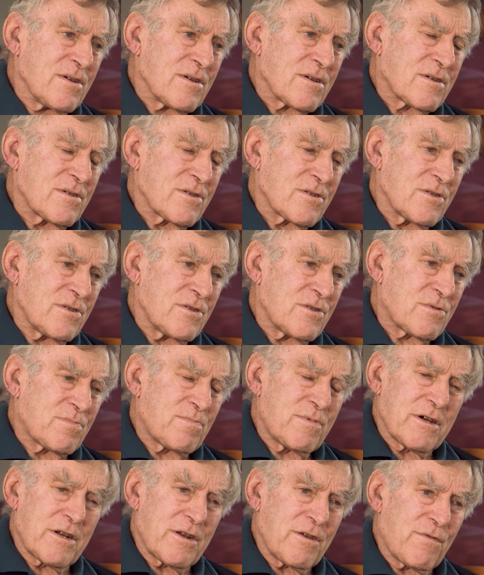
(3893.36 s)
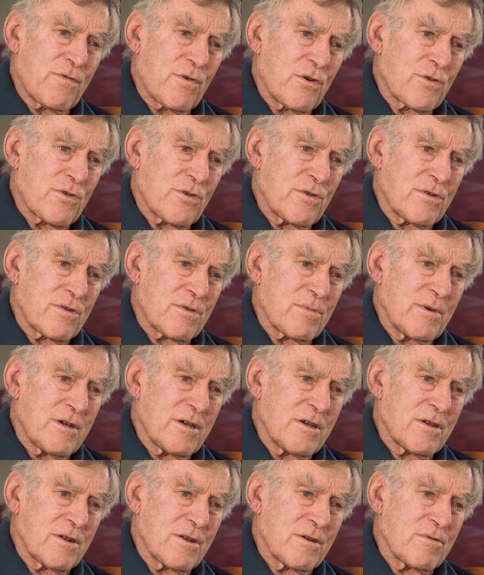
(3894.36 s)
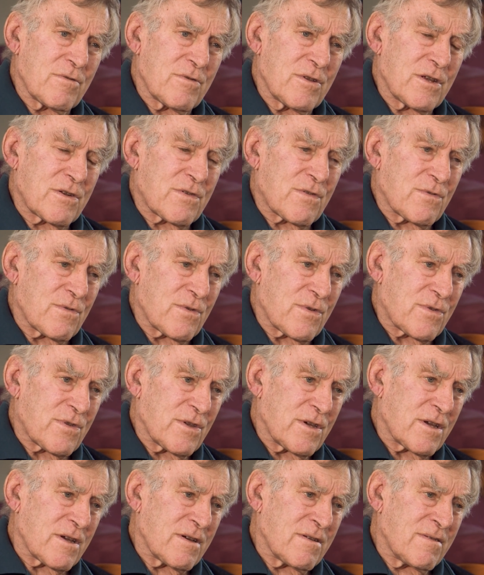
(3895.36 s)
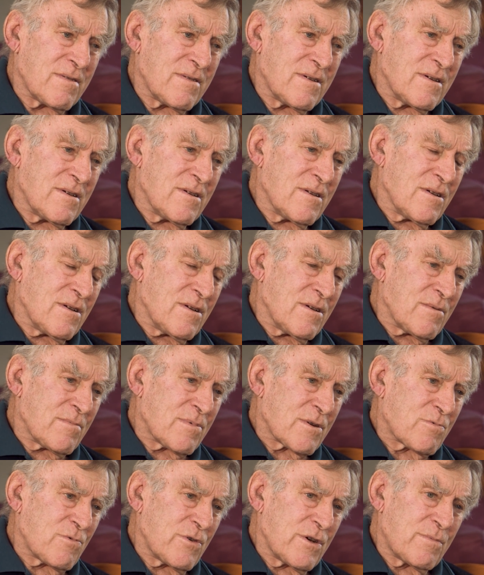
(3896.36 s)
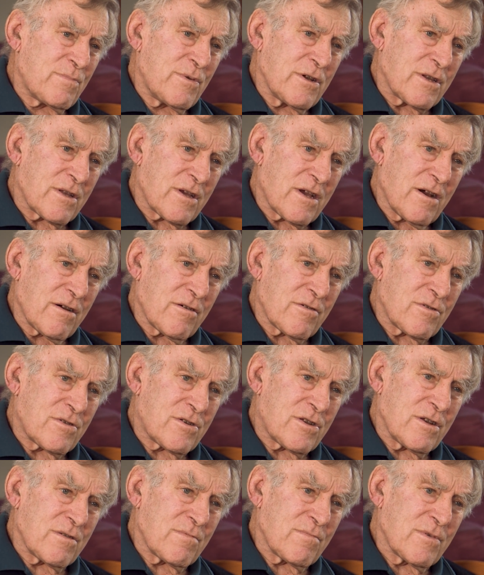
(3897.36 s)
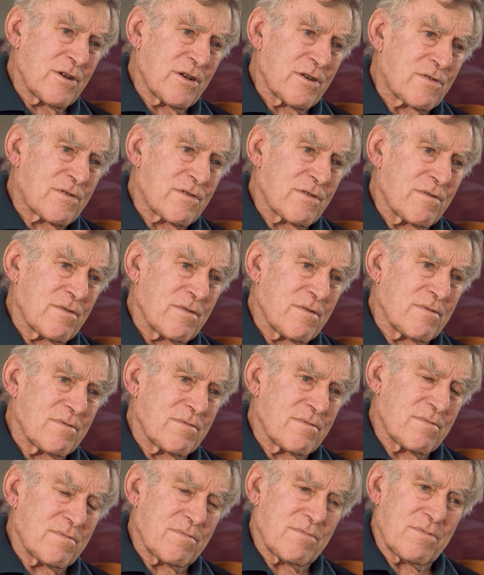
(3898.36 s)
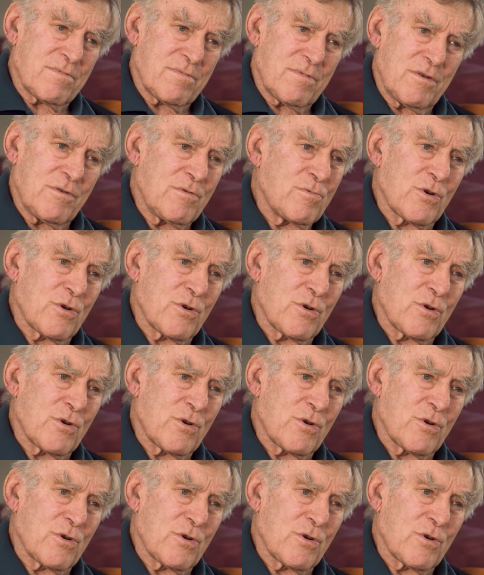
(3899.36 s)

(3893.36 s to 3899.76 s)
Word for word: Because he's bloody frothing at me, you know, and that sort of thing. But we'd been going ten minutes and he